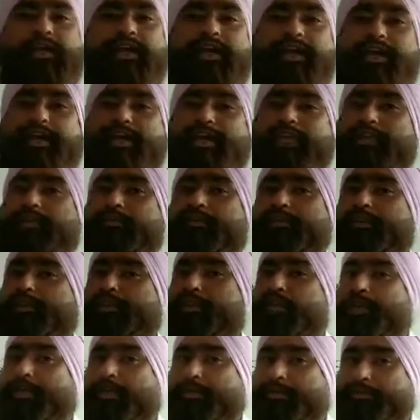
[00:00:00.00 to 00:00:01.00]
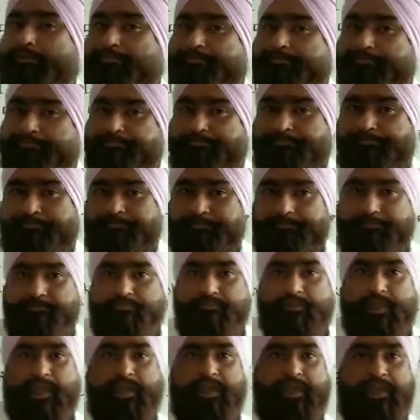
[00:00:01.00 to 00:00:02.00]
we are dealing with the
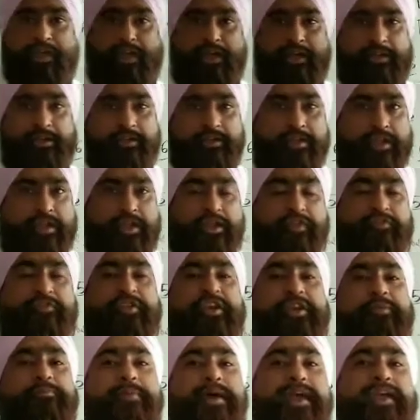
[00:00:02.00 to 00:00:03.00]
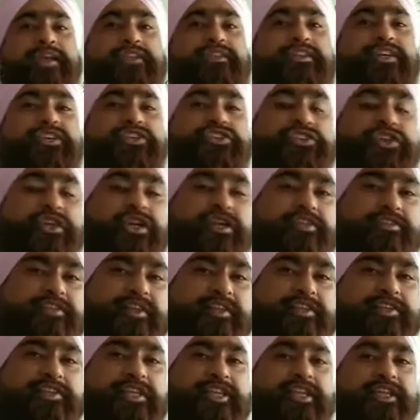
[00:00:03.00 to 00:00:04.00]
we are buying the share,
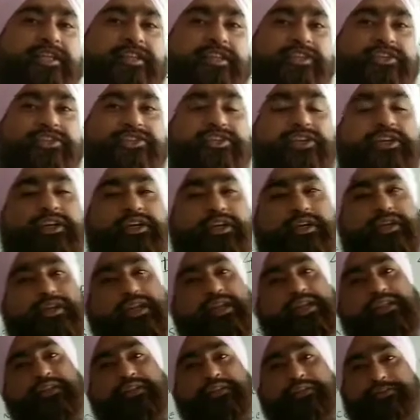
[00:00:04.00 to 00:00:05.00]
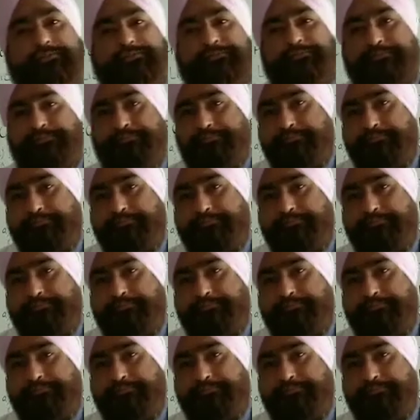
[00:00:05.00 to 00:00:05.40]
we are selling the share, like this.